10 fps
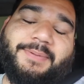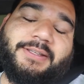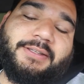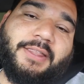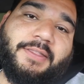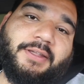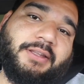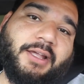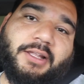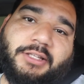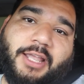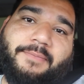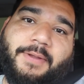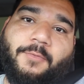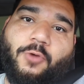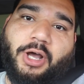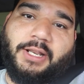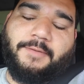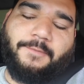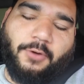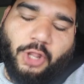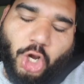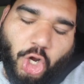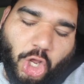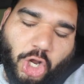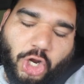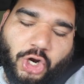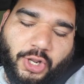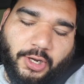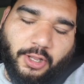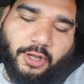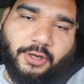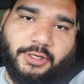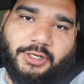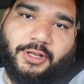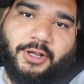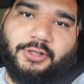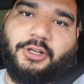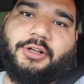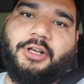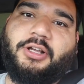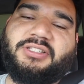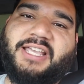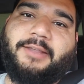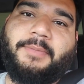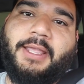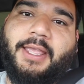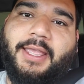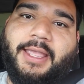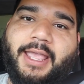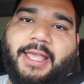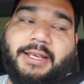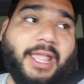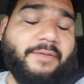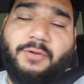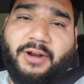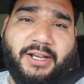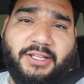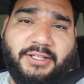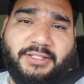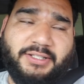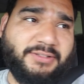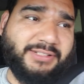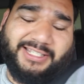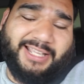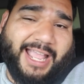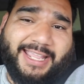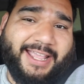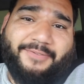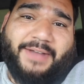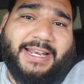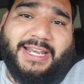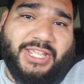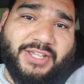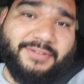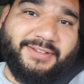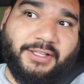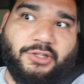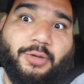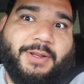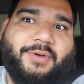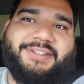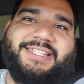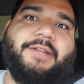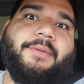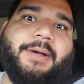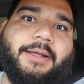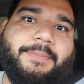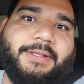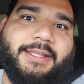been the exhaust I've been wanting for the long time. And everywhere I looked, like, I can't find any use because nobody wants to give them up